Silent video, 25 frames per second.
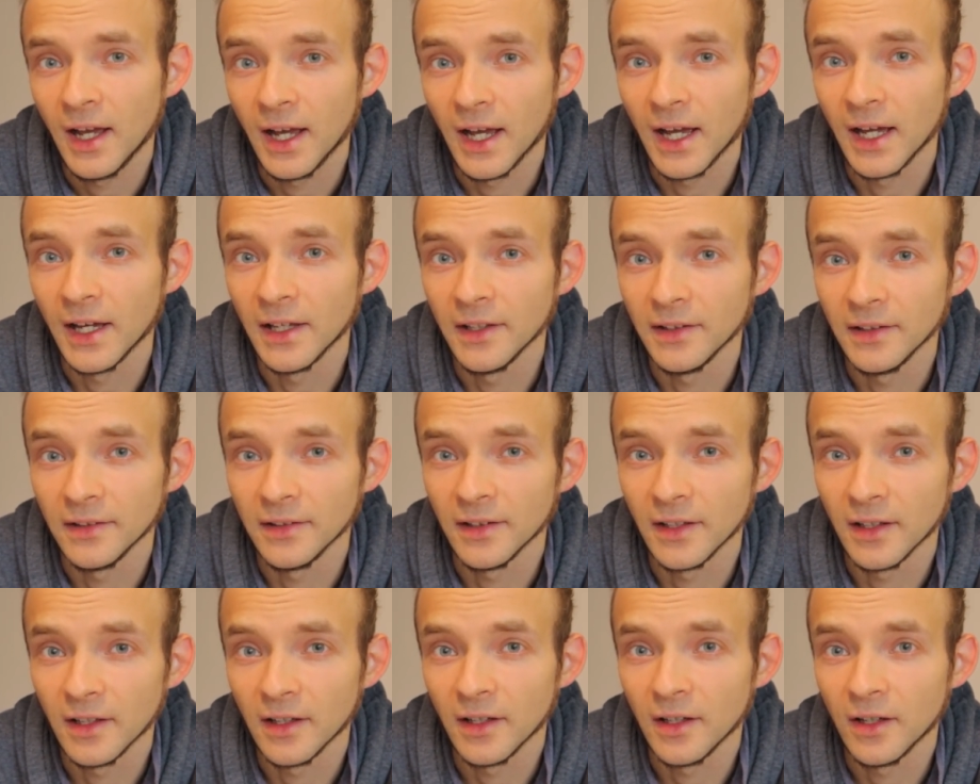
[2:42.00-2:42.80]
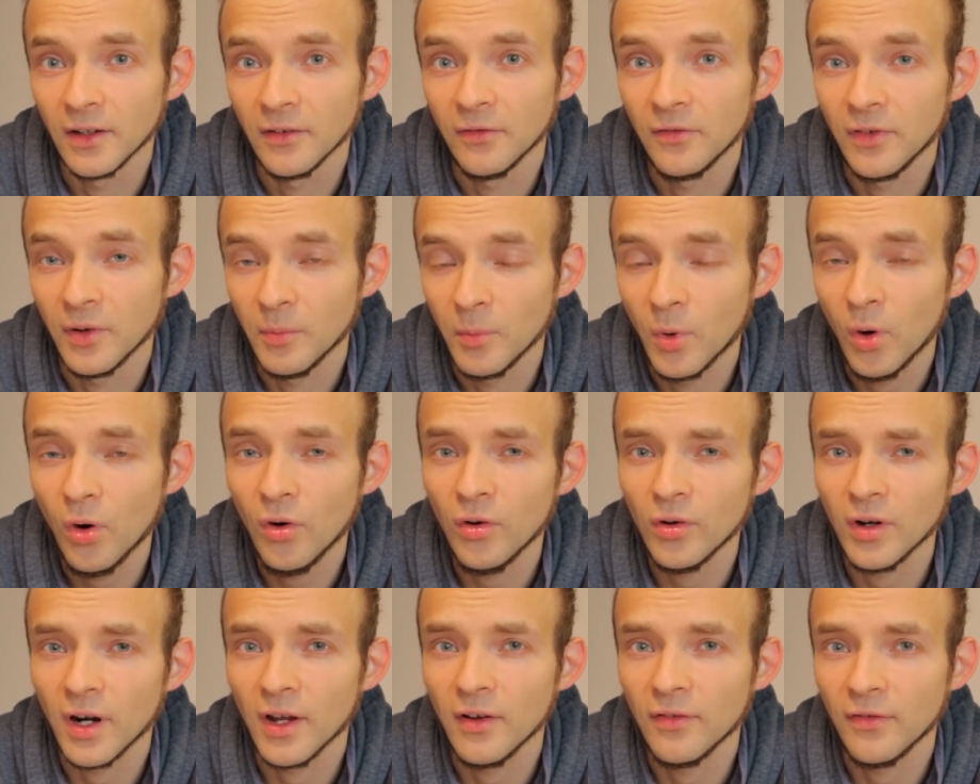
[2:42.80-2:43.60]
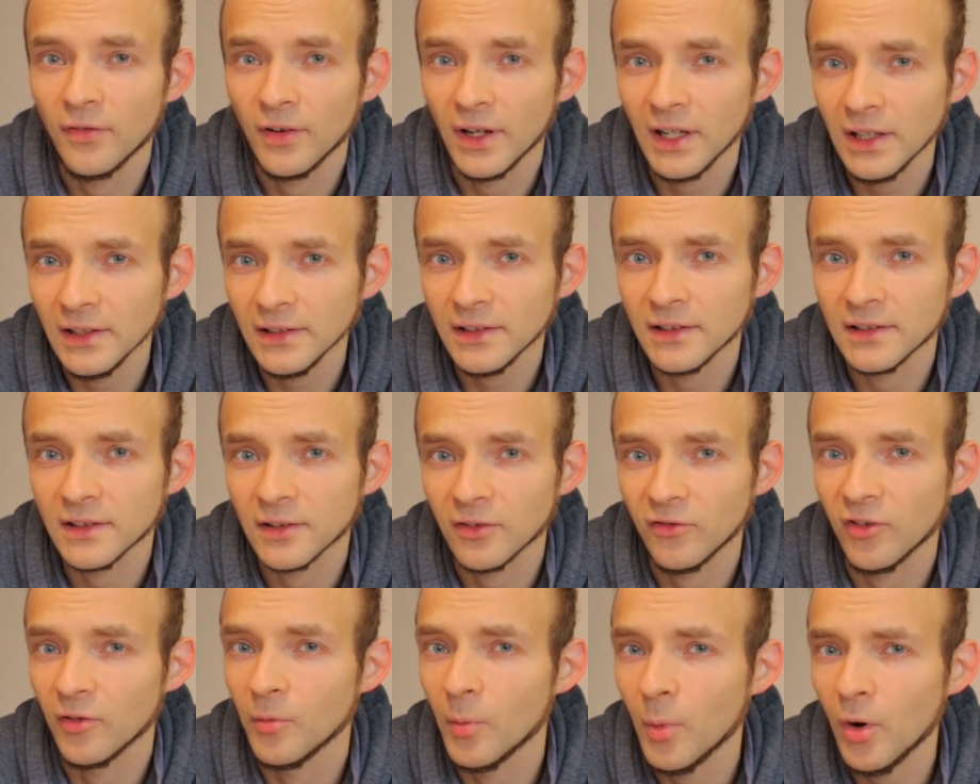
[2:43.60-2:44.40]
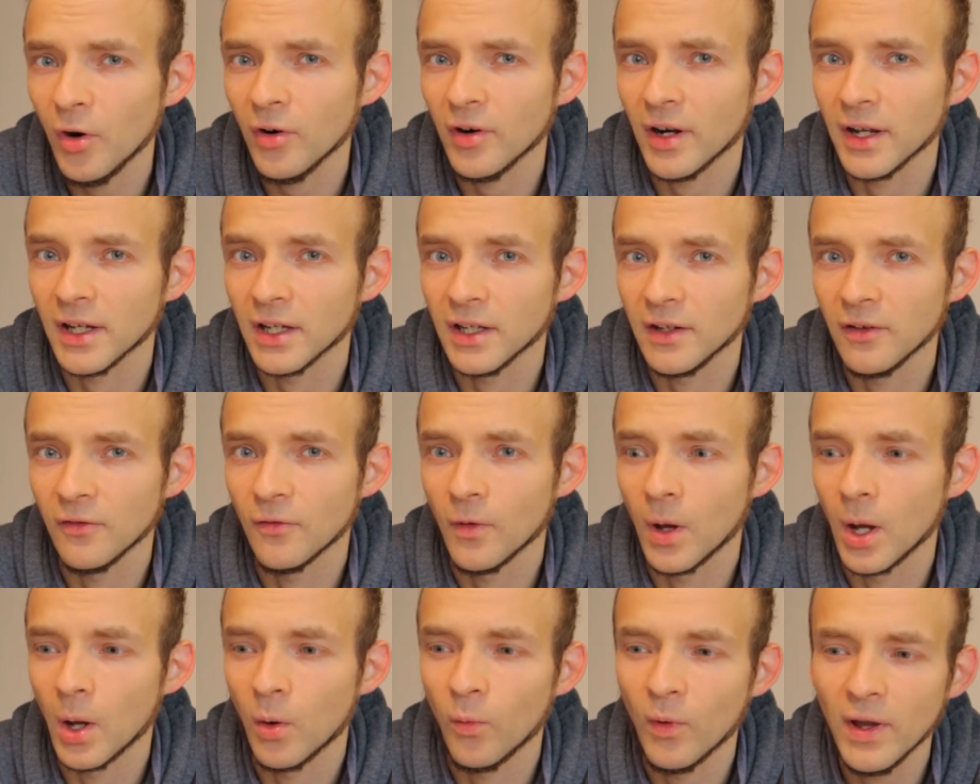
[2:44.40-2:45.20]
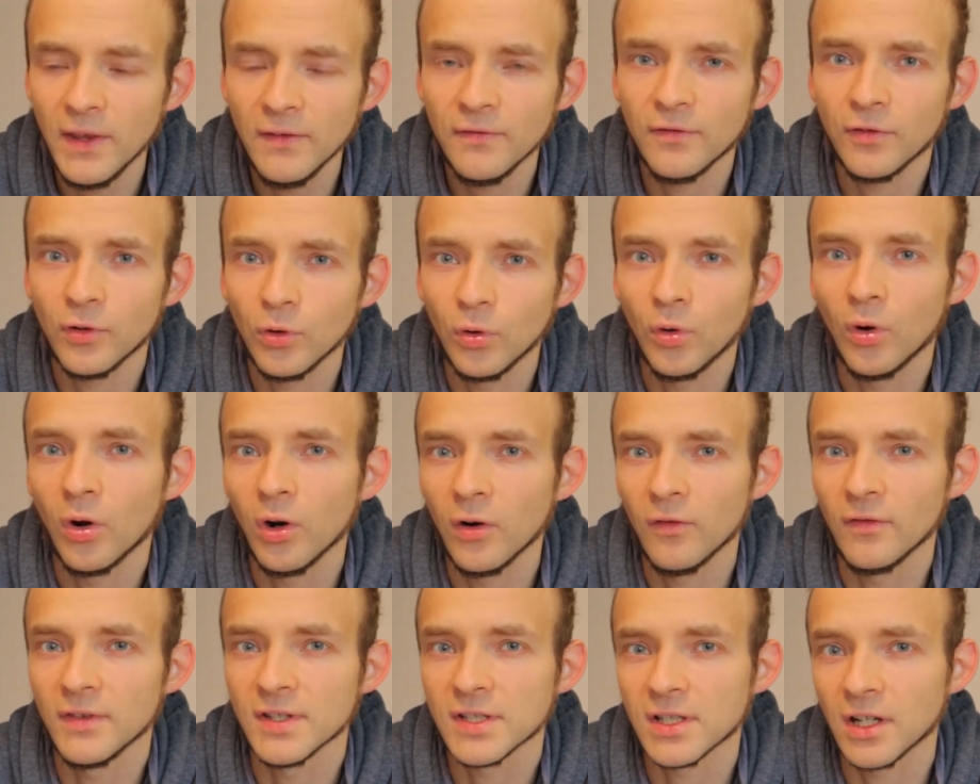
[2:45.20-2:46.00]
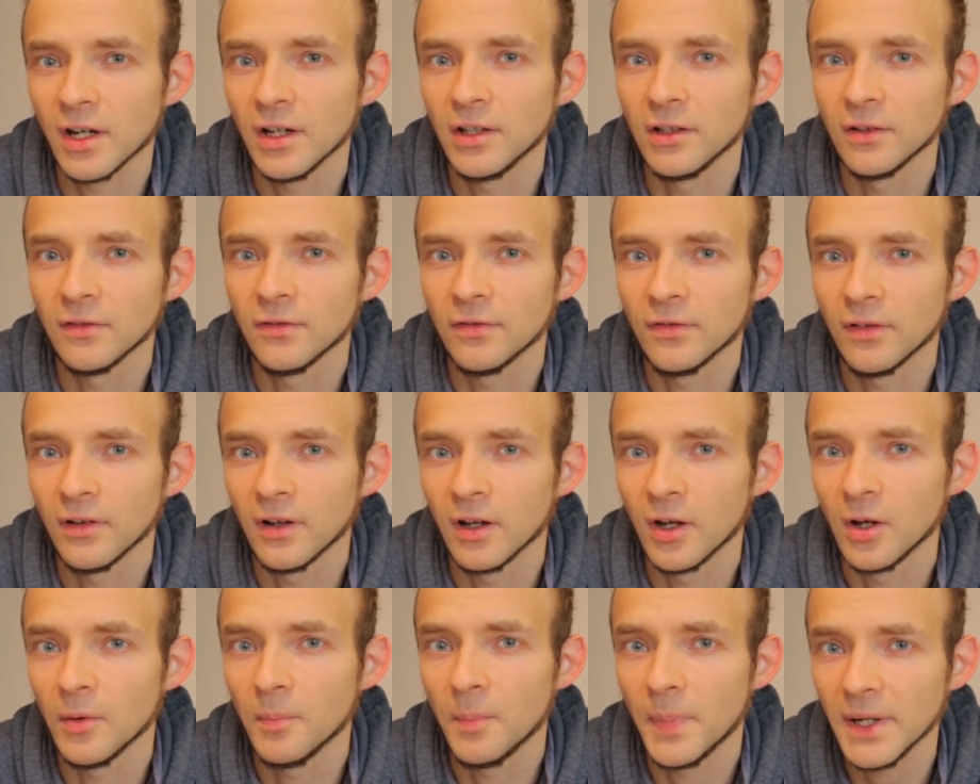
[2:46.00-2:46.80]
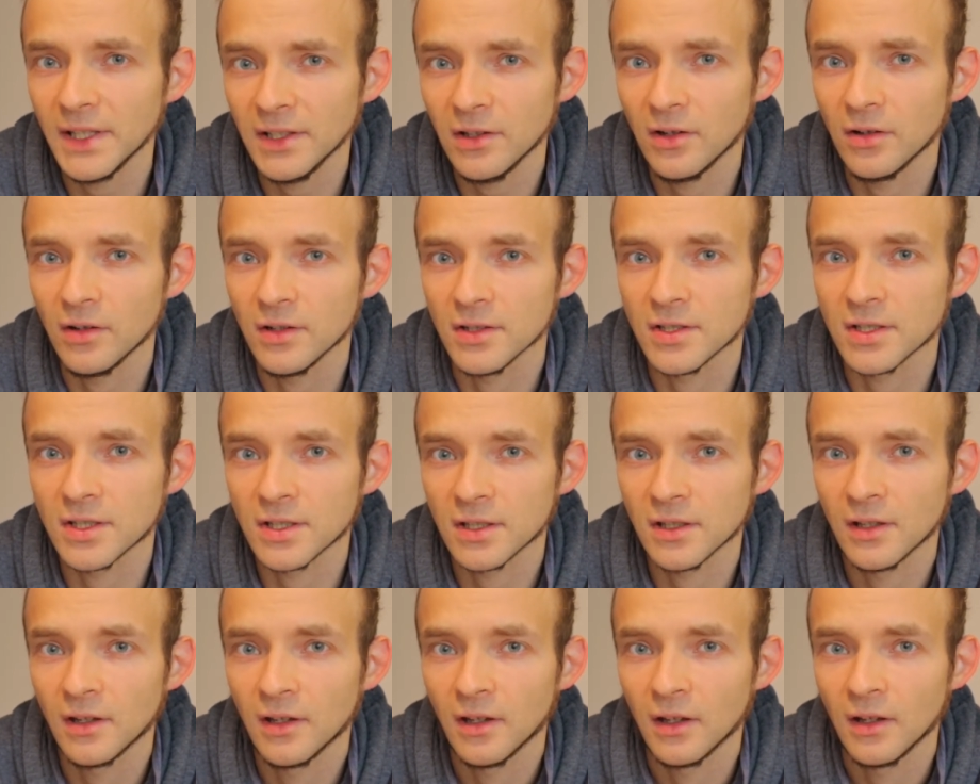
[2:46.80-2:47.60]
And the more I felt, the more I went through all these kind of patterns,